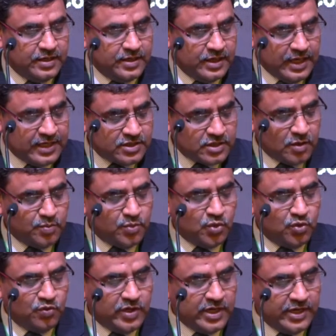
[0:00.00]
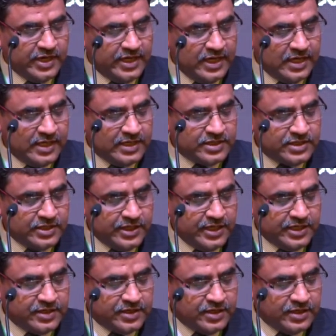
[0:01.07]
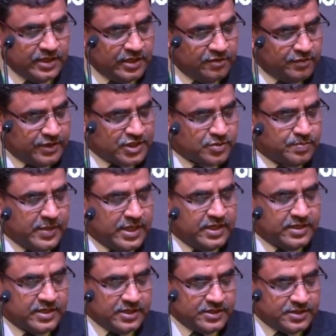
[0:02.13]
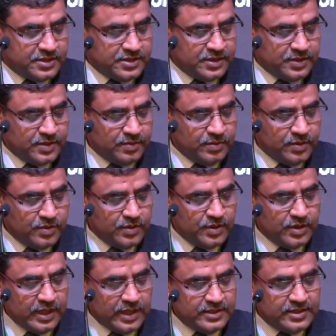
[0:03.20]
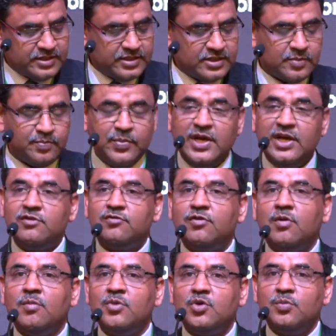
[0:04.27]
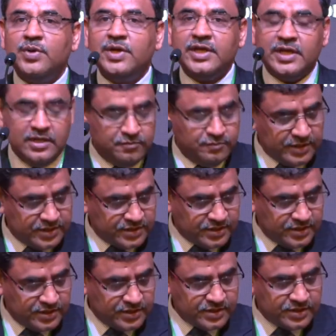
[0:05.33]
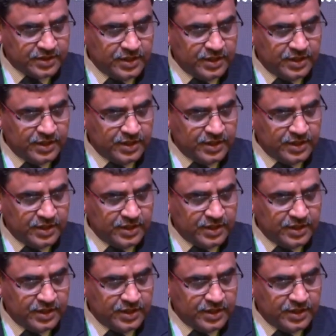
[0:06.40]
has approved a real estate investment trust. And this is a platform to bring investors